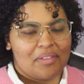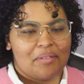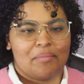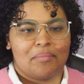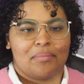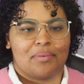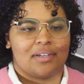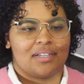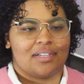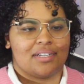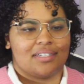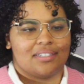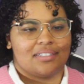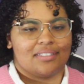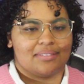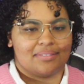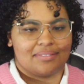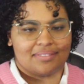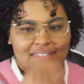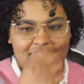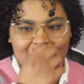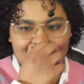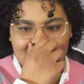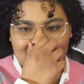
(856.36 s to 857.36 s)
but
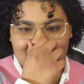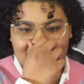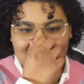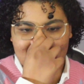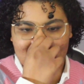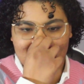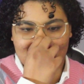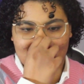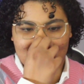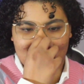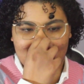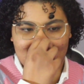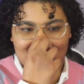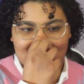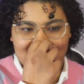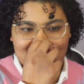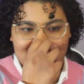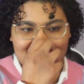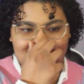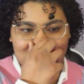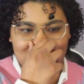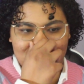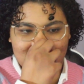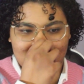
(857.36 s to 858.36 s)

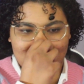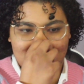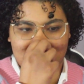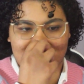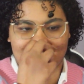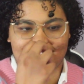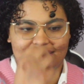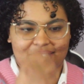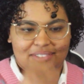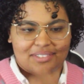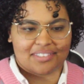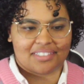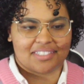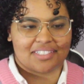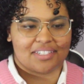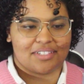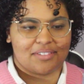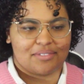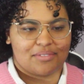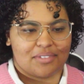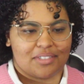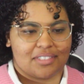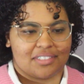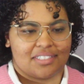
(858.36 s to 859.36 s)
this was a
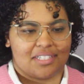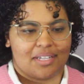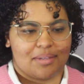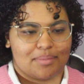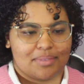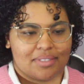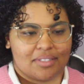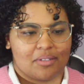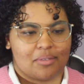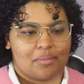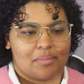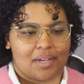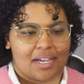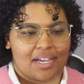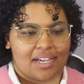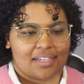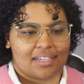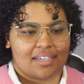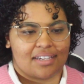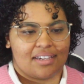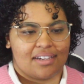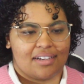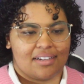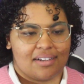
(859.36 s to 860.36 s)
good first episode
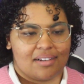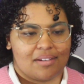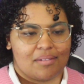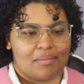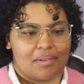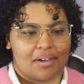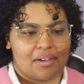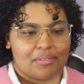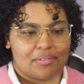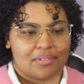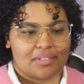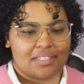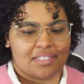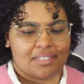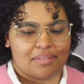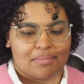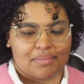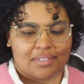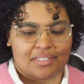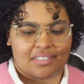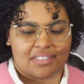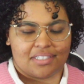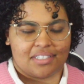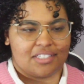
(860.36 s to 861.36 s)
back. I really
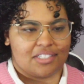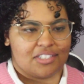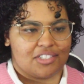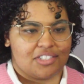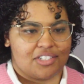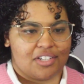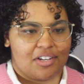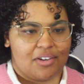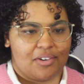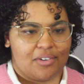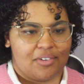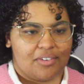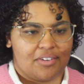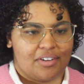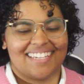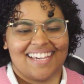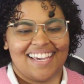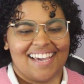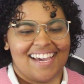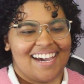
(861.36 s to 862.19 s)
missed the show.